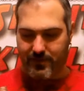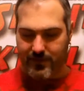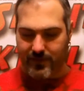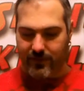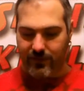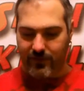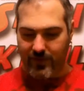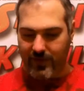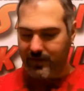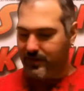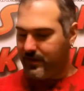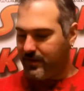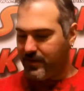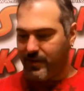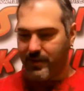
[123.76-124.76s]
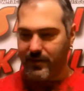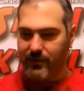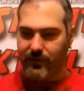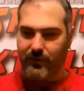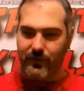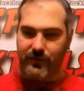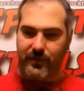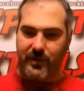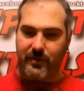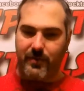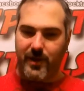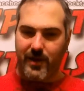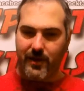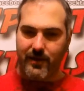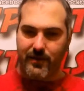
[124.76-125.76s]
hit to that. So you want to take
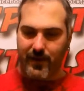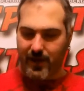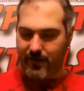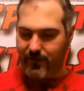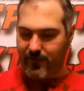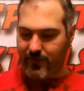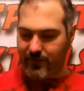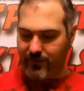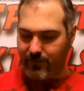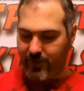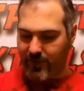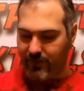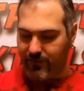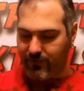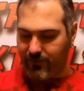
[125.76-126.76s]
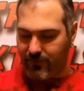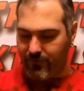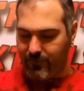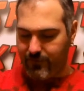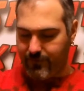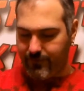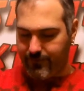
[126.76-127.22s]
about half ounce of passion fruit.